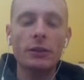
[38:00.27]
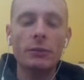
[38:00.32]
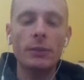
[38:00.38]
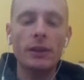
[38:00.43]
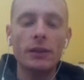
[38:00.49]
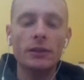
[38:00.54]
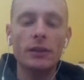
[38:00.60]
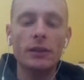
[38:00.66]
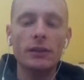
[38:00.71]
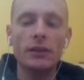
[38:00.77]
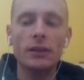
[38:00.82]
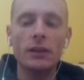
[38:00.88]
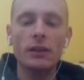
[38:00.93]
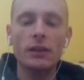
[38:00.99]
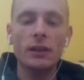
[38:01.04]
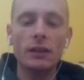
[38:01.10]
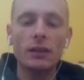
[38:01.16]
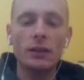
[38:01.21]
because,
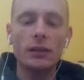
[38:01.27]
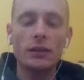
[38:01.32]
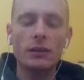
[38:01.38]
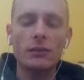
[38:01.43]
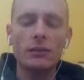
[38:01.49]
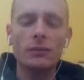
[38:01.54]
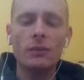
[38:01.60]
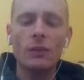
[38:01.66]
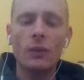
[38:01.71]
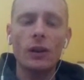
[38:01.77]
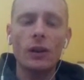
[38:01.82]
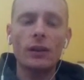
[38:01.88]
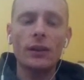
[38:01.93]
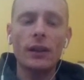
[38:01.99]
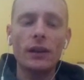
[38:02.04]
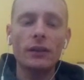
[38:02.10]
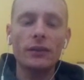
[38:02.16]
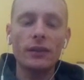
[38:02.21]

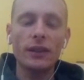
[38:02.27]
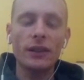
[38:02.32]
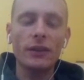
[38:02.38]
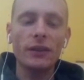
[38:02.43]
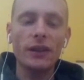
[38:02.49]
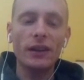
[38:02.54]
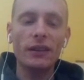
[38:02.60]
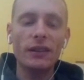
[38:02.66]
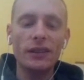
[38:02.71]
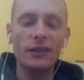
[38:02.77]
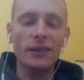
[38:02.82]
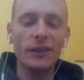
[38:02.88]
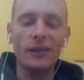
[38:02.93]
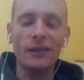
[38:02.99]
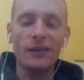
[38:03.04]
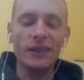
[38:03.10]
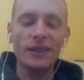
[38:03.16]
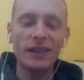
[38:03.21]
well, I don't really know. I don't know the
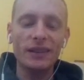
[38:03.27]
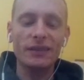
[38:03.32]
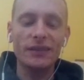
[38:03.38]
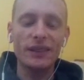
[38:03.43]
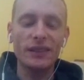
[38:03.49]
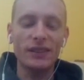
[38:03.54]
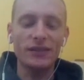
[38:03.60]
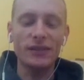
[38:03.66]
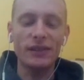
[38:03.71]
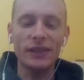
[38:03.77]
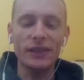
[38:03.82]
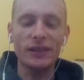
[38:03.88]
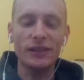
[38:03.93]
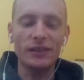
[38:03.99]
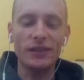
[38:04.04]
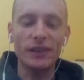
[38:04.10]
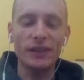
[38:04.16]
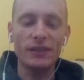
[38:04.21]
whole exact reason for
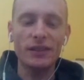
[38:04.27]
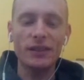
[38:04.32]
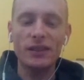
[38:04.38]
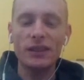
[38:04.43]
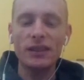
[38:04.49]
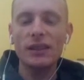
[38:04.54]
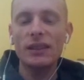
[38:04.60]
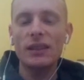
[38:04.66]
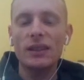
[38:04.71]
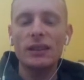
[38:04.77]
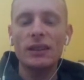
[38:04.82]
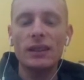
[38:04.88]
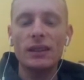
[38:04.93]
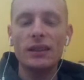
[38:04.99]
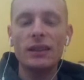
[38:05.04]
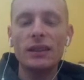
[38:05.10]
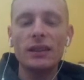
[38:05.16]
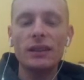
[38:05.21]
all of this.
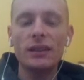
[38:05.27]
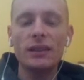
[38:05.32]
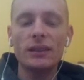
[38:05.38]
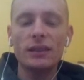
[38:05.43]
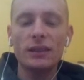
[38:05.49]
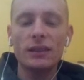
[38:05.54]
Uh,